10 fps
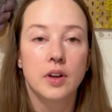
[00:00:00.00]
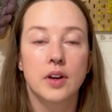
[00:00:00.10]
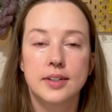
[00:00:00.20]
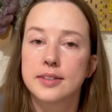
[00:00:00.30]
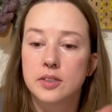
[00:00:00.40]

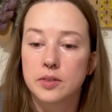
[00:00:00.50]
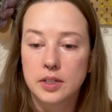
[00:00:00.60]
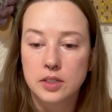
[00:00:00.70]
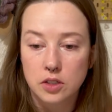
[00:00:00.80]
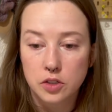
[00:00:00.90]
All right, so
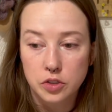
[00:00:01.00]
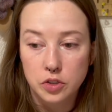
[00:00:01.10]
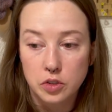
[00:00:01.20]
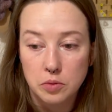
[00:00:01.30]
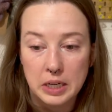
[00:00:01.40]
next I'll show
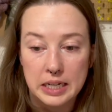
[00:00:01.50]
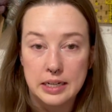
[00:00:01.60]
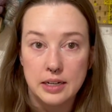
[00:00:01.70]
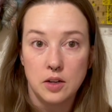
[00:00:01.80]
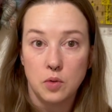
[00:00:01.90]
you my
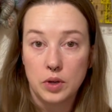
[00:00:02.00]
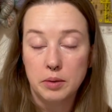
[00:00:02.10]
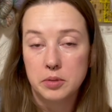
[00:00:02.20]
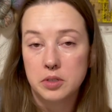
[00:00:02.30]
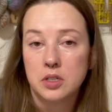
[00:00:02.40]
knitting
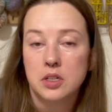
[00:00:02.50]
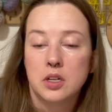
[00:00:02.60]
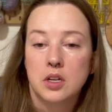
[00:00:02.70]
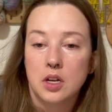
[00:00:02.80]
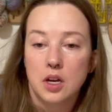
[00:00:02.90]
whips
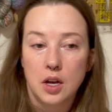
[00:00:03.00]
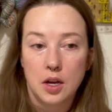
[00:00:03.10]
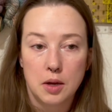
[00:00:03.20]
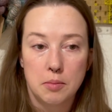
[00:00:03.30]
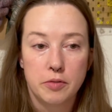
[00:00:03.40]

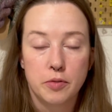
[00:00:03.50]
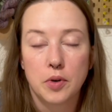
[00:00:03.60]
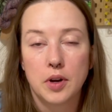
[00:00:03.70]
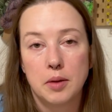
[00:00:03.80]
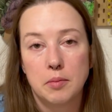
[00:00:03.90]

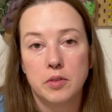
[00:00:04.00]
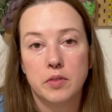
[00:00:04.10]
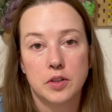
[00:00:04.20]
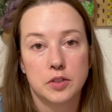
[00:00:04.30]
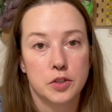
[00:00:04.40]
before I move
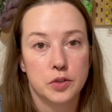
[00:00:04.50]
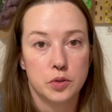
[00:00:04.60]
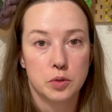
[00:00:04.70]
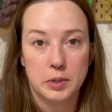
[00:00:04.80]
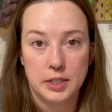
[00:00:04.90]
on to
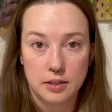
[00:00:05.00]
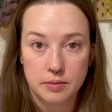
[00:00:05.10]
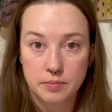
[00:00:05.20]
spinning.